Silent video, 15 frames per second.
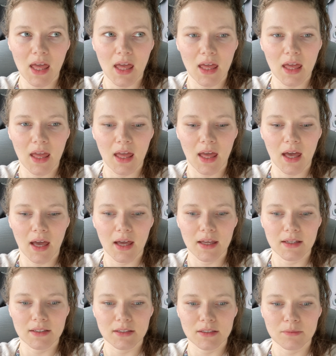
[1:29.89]

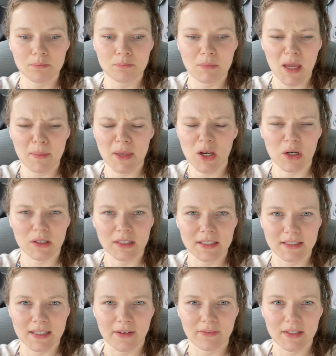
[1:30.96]
and maybe early
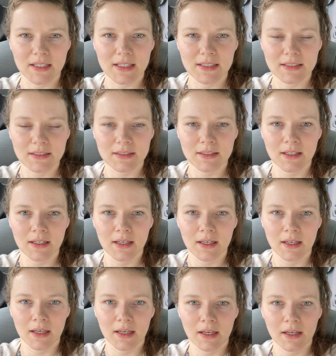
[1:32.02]
70s.
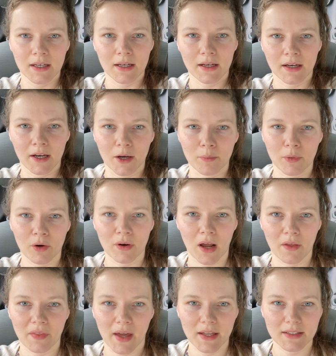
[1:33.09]

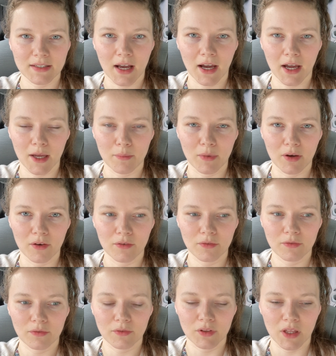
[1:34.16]
Around that time
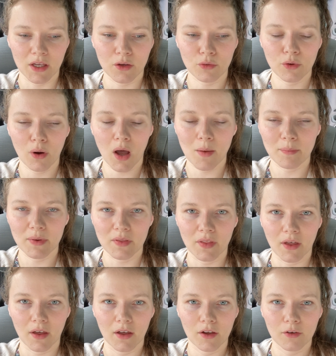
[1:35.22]
they grew up in
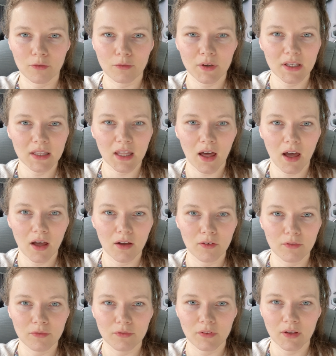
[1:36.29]
the free
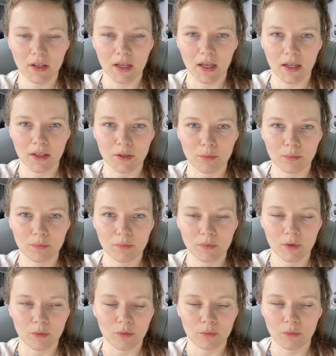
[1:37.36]
love and
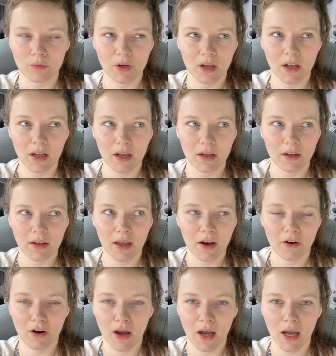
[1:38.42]

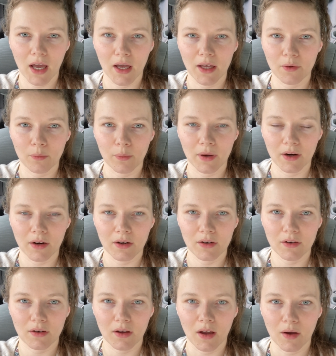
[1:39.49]
era
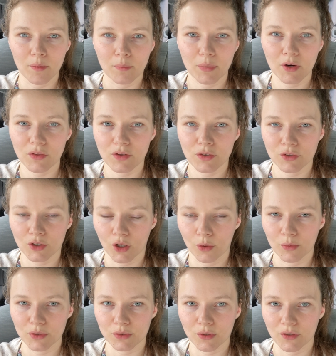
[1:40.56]
where birth control
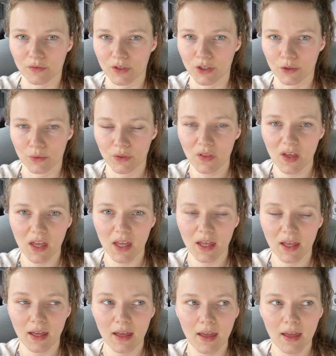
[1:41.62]
was sort of a new thing,